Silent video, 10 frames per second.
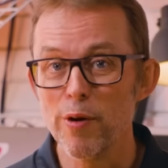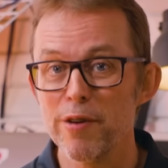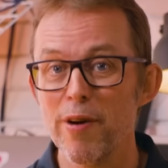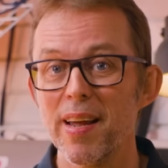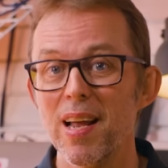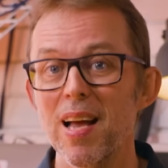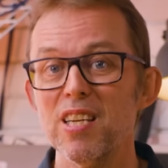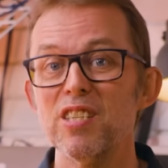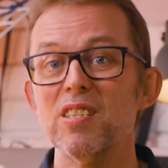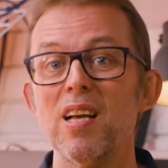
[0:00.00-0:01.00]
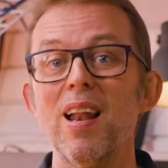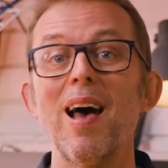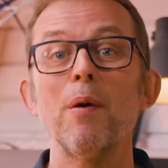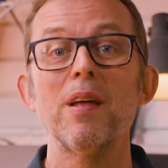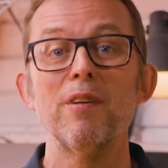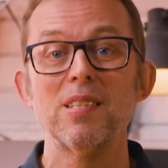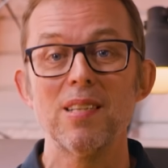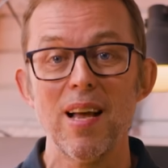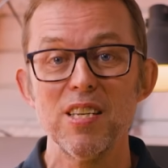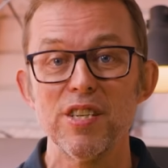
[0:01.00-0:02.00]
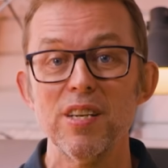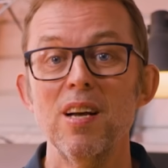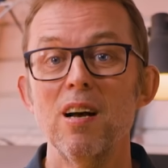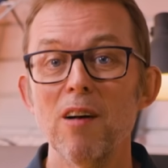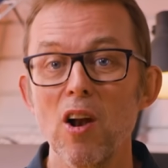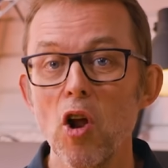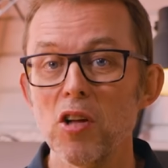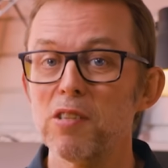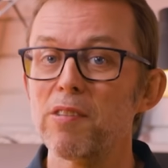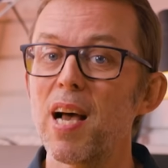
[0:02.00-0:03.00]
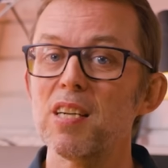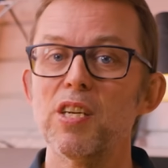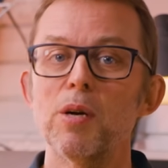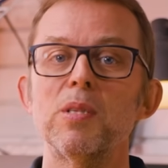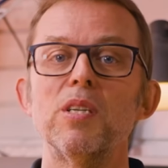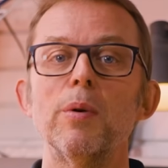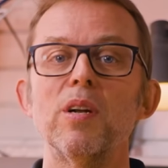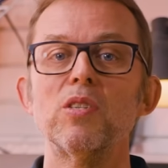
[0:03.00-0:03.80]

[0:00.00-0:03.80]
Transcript: grid regulations allowing their installation have a lot of catching up to do in